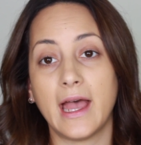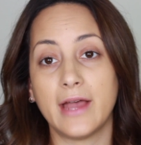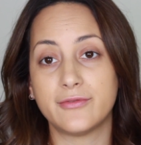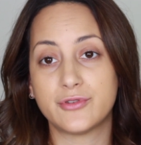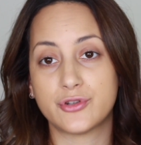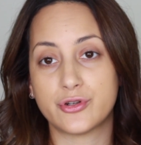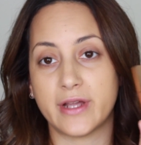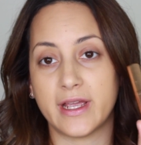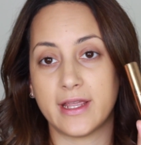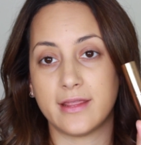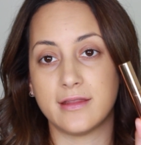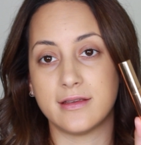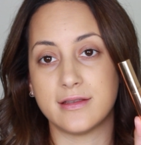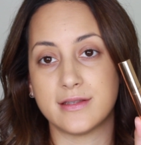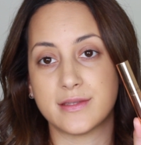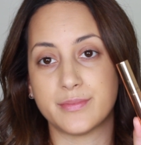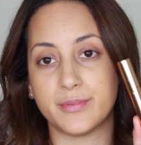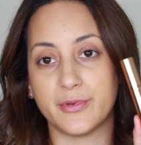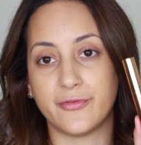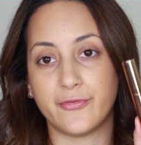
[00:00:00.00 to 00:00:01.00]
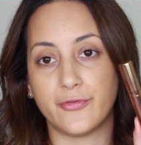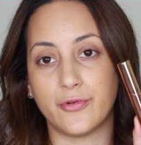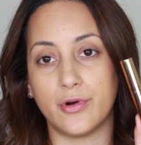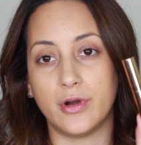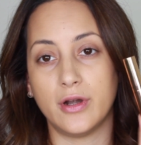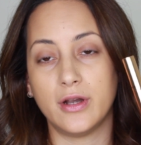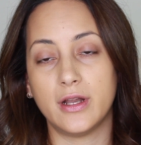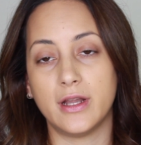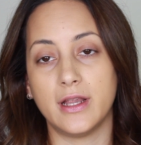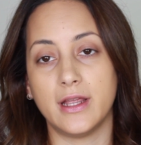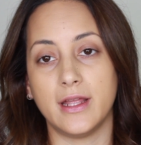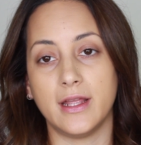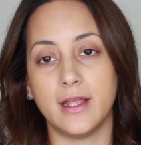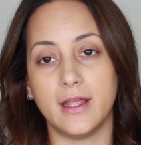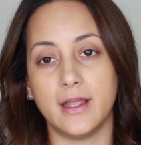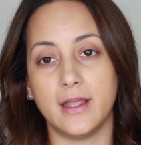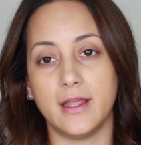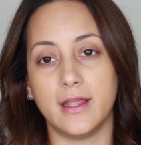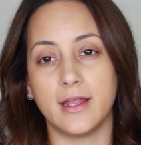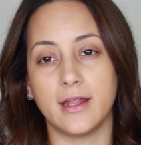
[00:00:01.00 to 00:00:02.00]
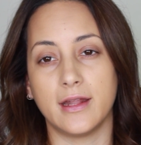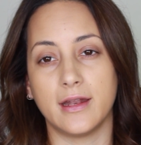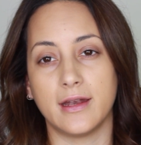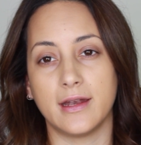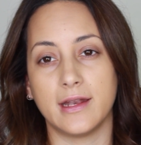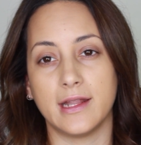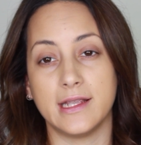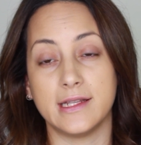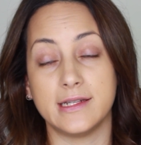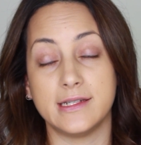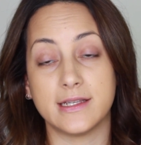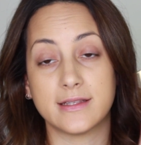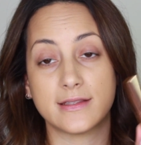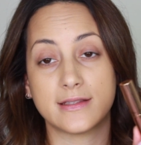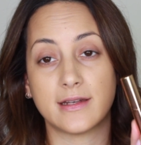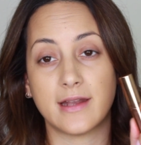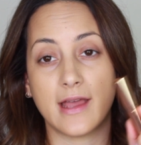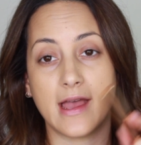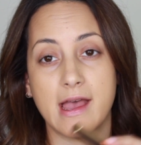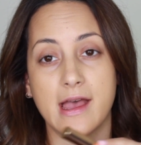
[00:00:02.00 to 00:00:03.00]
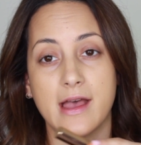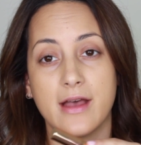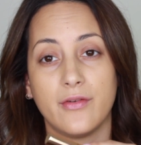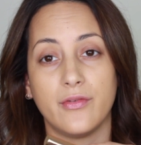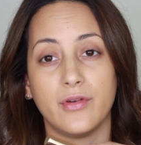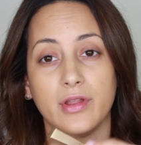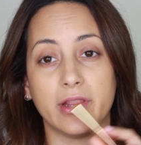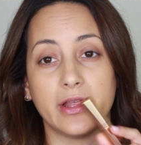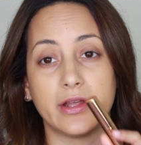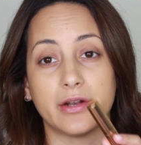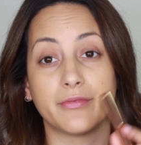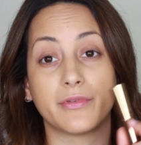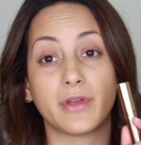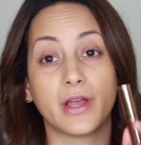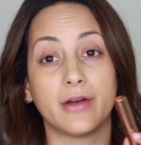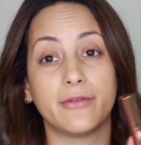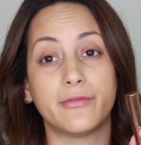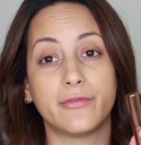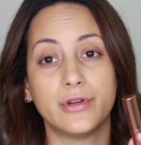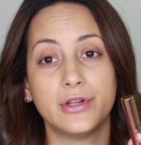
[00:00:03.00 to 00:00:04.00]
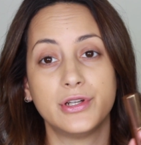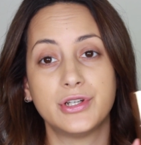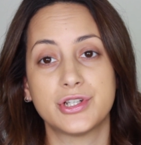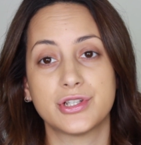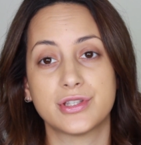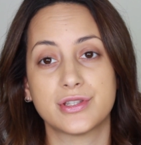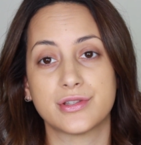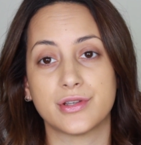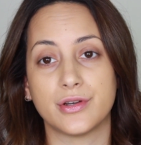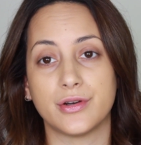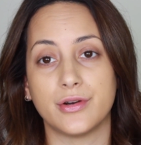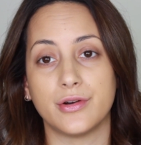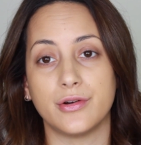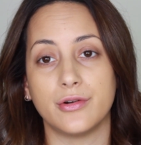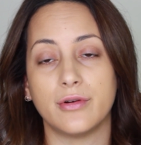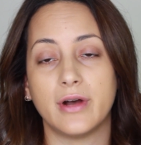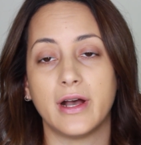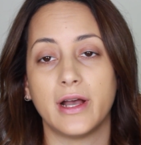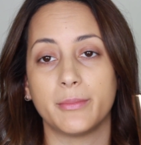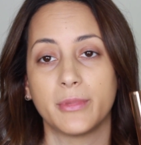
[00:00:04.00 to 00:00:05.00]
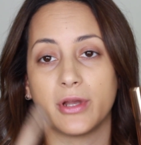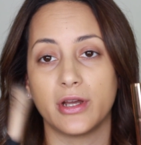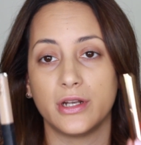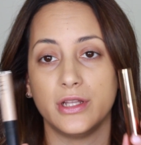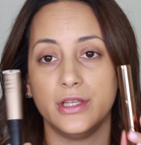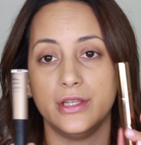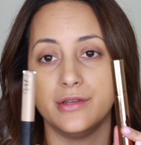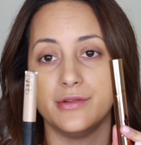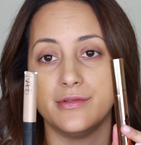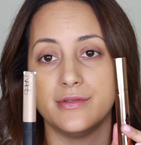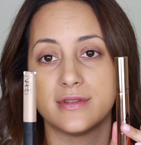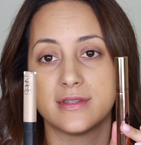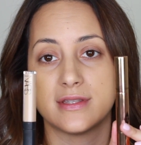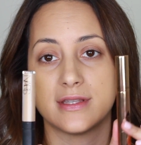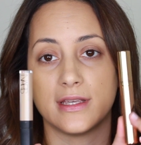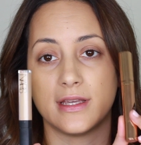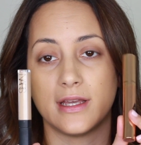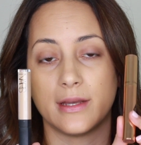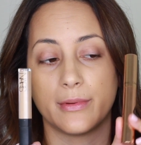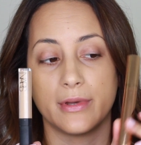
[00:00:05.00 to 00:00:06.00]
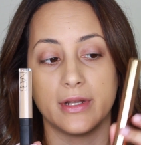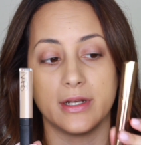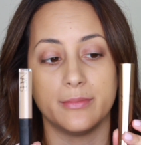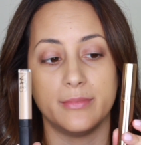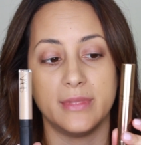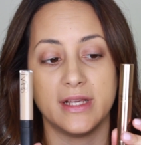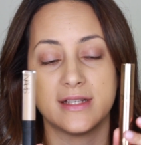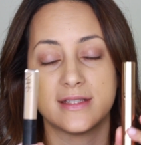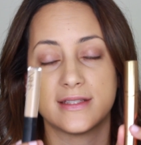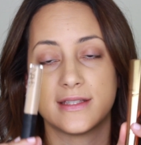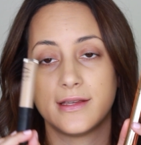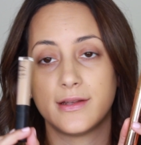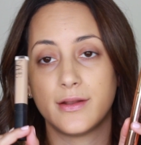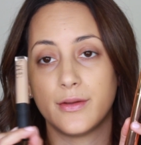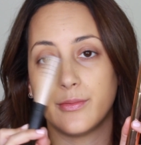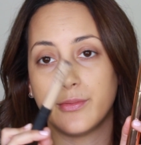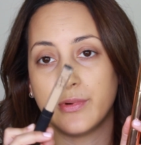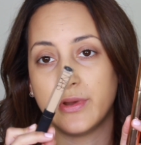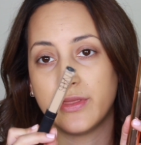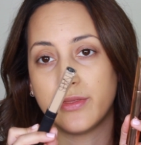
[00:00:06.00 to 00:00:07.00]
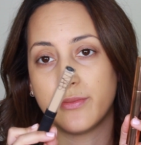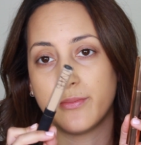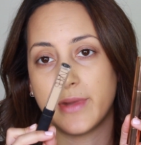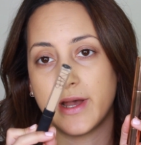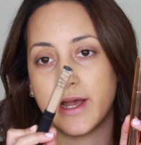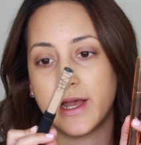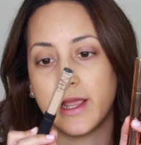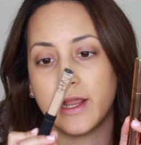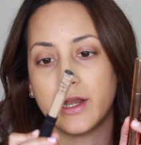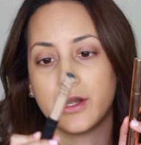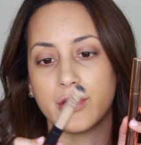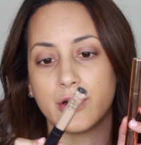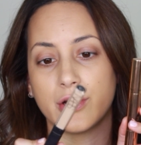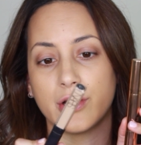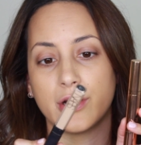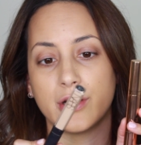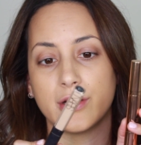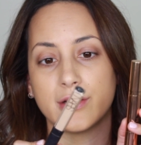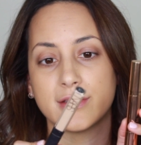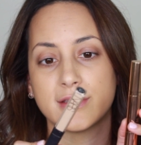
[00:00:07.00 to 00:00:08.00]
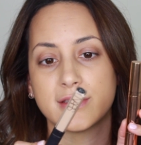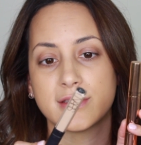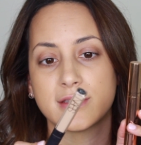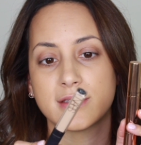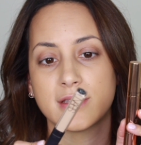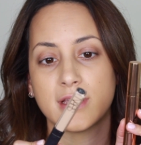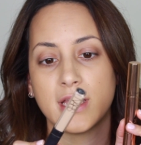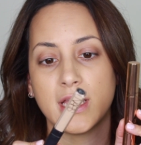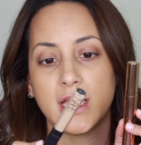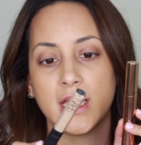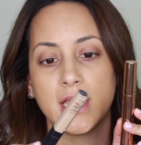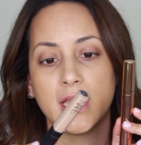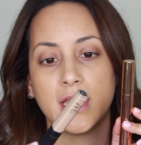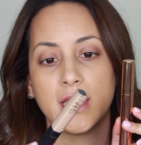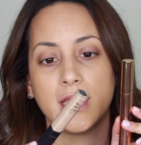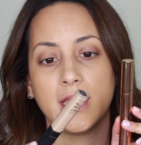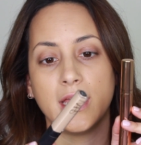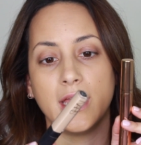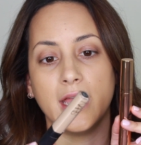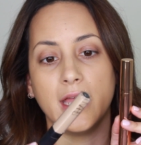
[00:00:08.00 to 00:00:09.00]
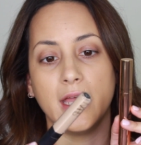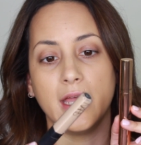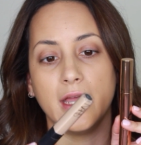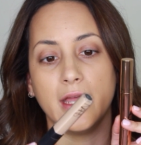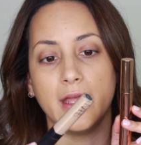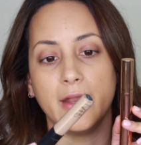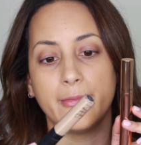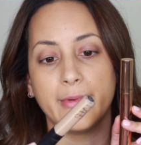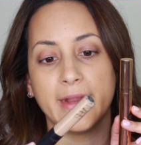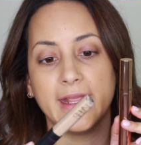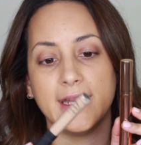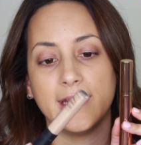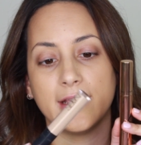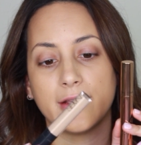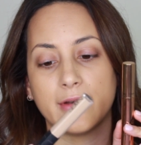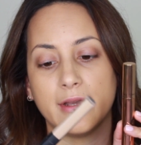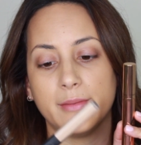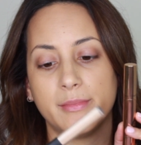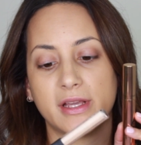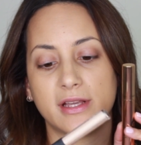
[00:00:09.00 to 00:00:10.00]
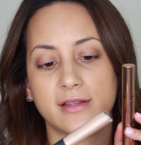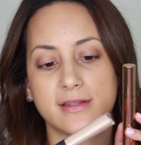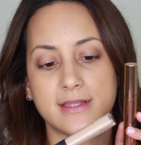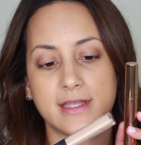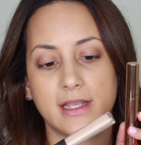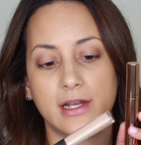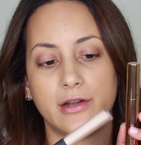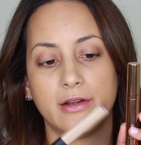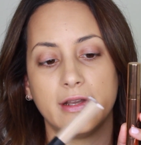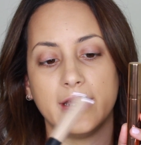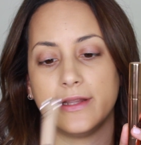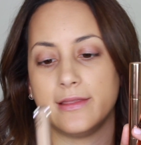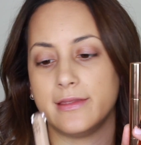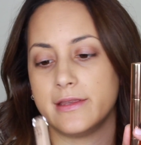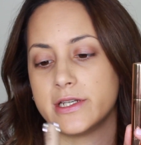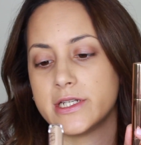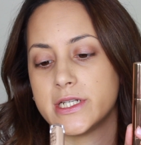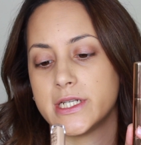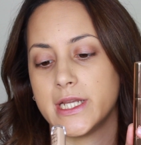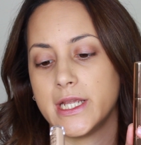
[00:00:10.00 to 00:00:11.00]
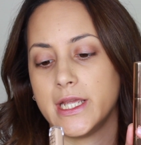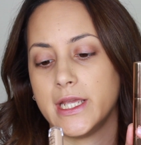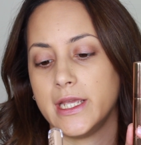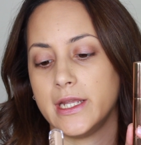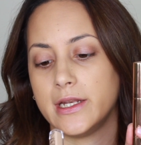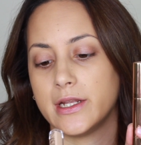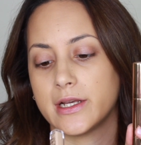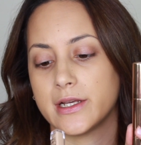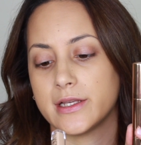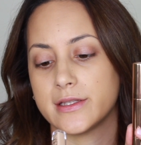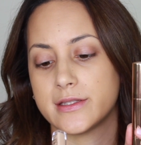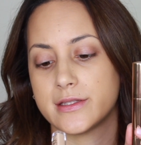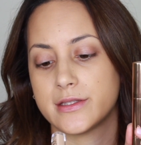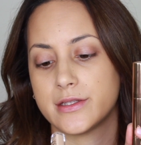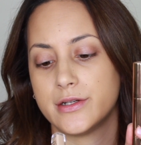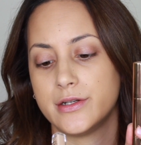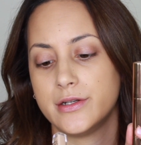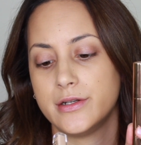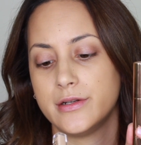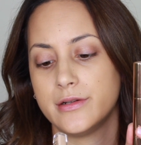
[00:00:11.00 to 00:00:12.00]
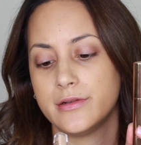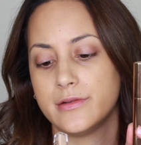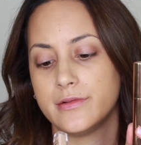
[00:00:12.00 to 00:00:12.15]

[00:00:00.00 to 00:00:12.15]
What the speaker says: have tried this before, and it doesn't have a lot of coverage, so I'm gonna mix it with my NARS Radiant Creamy Concealer in the shade Custard.